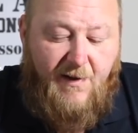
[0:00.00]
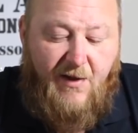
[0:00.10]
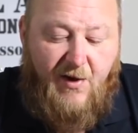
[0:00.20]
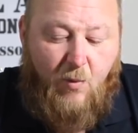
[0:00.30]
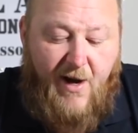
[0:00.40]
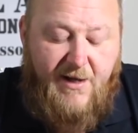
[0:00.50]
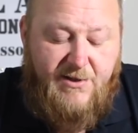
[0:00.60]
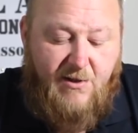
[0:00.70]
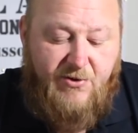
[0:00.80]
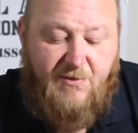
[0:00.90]
Now, they're
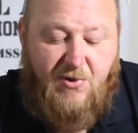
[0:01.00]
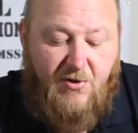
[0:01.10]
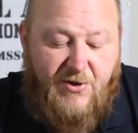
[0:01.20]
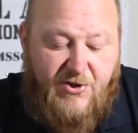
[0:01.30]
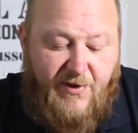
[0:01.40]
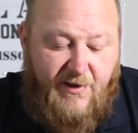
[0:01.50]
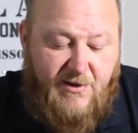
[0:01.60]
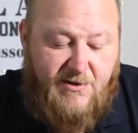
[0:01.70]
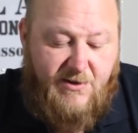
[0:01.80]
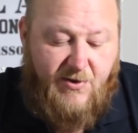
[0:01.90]
weighted, so as you pull this
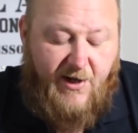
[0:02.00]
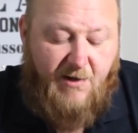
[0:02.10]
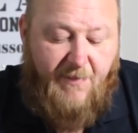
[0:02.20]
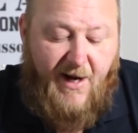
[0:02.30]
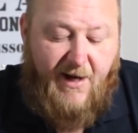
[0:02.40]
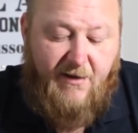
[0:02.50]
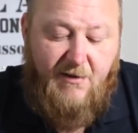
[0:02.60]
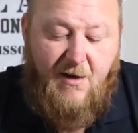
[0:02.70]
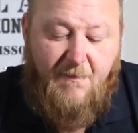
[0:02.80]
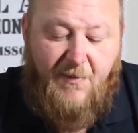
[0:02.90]
striker back,
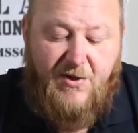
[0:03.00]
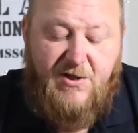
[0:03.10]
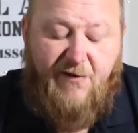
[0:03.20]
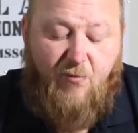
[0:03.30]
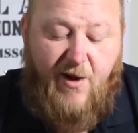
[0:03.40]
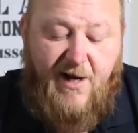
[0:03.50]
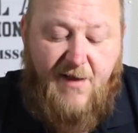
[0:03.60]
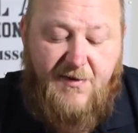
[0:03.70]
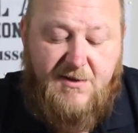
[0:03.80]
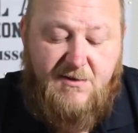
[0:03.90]
there's enough weight
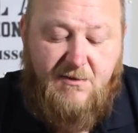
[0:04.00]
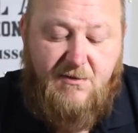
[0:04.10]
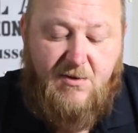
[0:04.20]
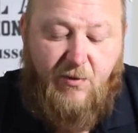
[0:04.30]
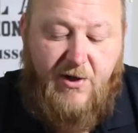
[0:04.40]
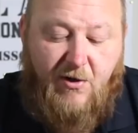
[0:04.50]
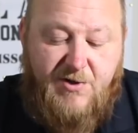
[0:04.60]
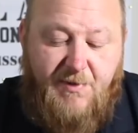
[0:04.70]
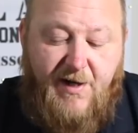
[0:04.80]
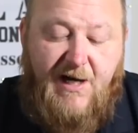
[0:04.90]
on this
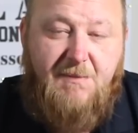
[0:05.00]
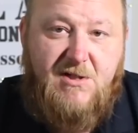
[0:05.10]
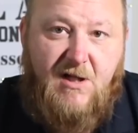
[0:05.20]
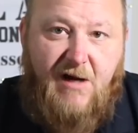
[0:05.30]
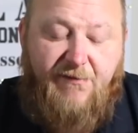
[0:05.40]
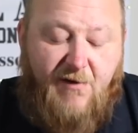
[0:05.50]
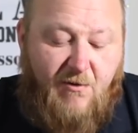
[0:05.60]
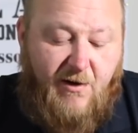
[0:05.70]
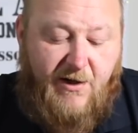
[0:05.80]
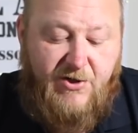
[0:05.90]
recoil spring to keep the slide
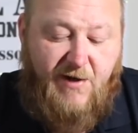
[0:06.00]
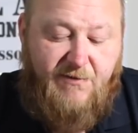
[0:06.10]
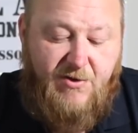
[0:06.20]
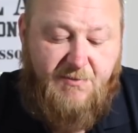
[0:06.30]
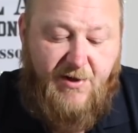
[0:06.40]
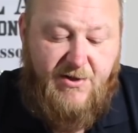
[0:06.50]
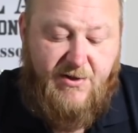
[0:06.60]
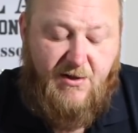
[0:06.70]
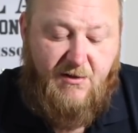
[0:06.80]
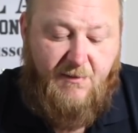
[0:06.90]
forward because you have two
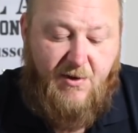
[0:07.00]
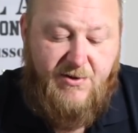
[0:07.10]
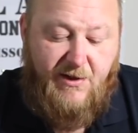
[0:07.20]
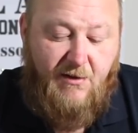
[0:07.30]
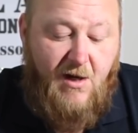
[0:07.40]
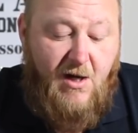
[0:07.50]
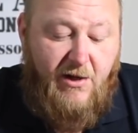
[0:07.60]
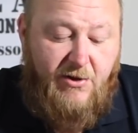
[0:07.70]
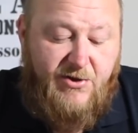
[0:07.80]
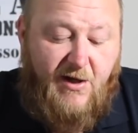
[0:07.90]
springs that are opposing.
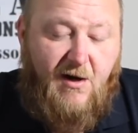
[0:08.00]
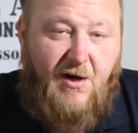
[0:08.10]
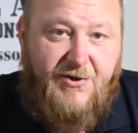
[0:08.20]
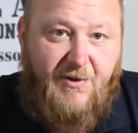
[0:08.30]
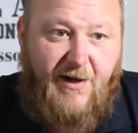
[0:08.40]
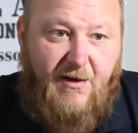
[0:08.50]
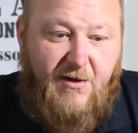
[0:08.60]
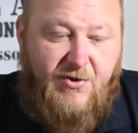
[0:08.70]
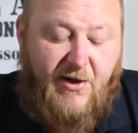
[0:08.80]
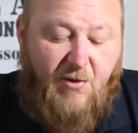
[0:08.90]
You start
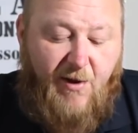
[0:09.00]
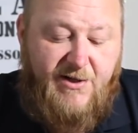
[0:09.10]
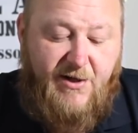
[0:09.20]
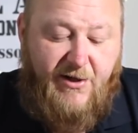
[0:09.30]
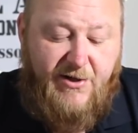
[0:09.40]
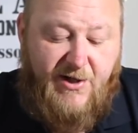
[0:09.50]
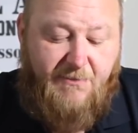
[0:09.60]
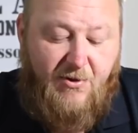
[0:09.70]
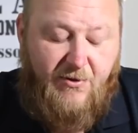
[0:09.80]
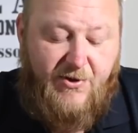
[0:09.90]
altering the trigger weights, now you're going to
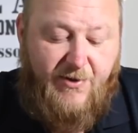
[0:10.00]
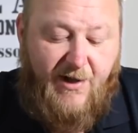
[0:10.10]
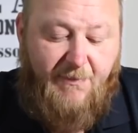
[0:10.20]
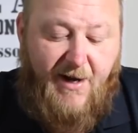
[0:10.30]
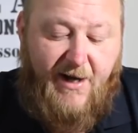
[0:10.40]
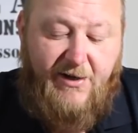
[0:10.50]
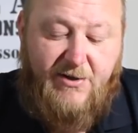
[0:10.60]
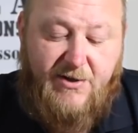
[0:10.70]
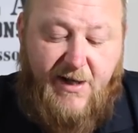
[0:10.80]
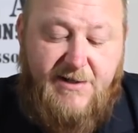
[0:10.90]
start pulling the trigger back and
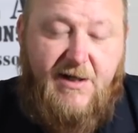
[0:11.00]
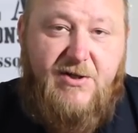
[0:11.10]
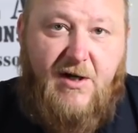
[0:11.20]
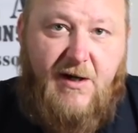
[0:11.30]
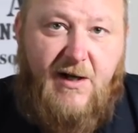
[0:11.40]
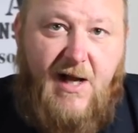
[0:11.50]
your slide's going to start